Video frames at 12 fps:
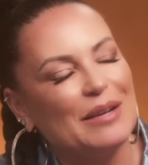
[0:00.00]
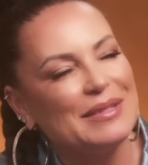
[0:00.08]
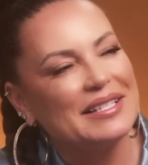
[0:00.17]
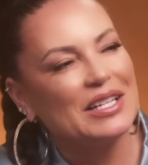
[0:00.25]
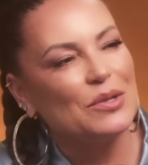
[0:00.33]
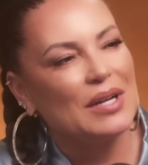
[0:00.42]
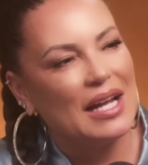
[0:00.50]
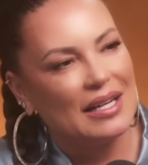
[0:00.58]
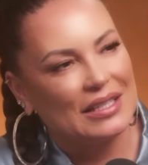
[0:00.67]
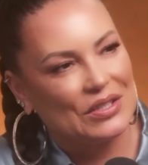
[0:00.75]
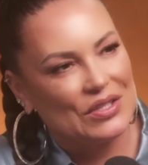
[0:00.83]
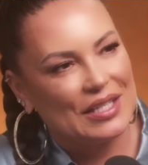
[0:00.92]
tell you why I
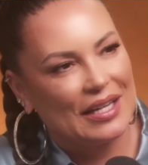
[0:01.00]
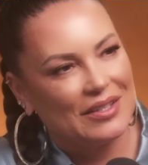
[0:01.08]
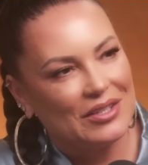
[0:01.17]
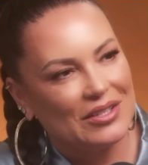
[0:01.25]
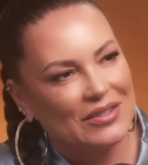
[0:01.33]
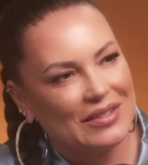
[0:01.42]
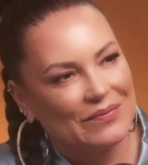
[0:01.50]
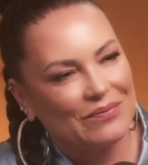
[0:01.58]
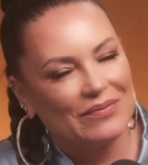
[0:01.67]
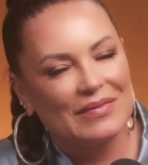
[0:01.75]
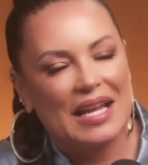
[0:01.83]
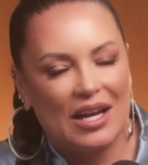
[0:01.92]
understand you
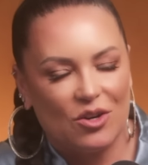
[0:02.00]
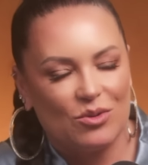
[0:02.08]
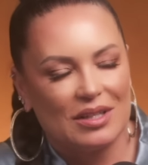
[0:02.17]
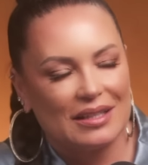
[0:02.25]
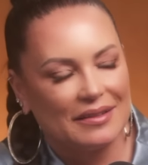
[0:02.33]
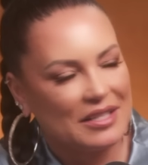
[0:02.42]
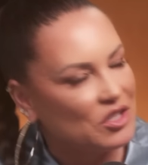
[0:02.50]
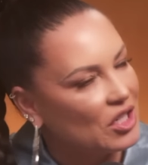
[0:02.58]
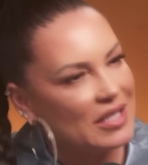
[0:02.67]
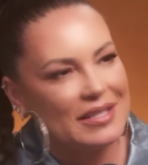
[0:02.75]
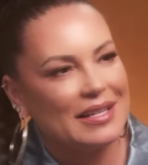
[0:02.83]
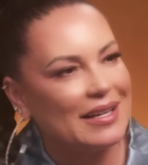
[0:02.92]
now. It
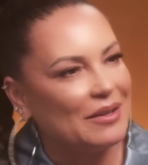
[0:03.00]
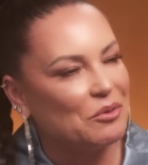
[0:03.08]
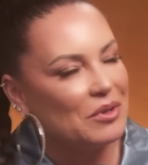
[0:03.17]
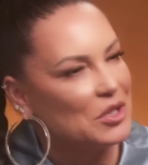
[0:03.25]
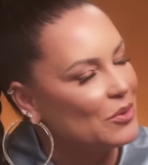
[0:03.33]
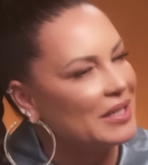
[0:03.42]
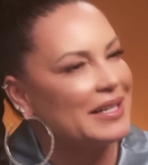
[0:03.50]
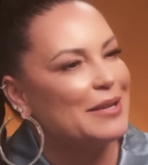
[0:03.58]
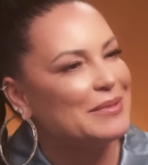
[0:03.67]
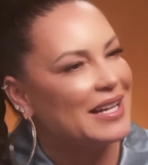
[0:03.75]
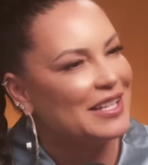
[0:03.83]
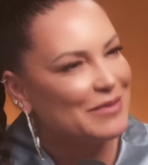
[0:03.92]
just when you would keep
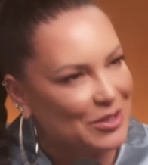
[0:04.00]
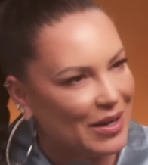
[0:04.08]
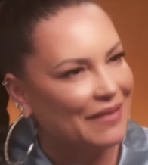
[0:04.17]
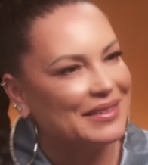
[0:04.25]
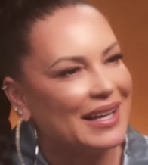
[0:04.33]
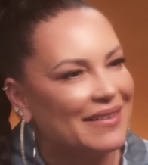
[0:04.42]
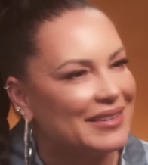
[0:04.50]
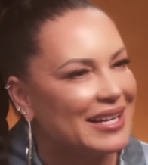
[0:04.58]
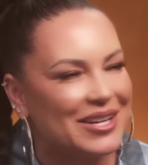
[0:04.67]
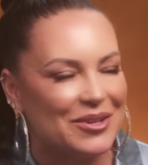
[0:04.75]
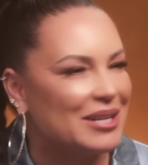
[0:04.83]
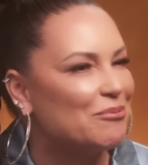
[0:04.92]
telling me you have to have ego,
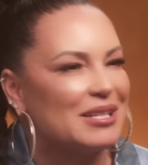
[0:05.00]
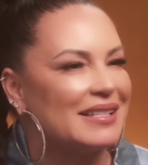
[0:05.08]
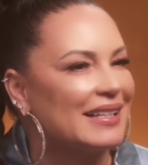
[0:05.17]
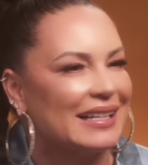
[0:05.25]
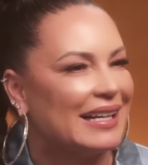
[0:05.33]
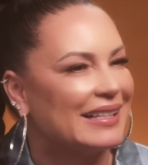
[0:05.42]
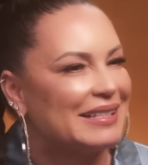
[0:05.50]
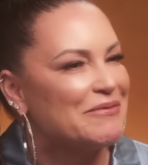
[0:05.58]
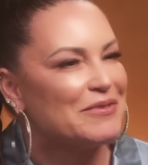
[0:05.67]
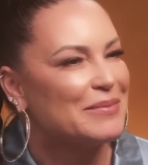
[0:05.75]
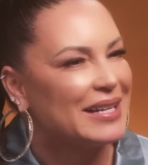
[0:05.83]
it wasn't connecting for me.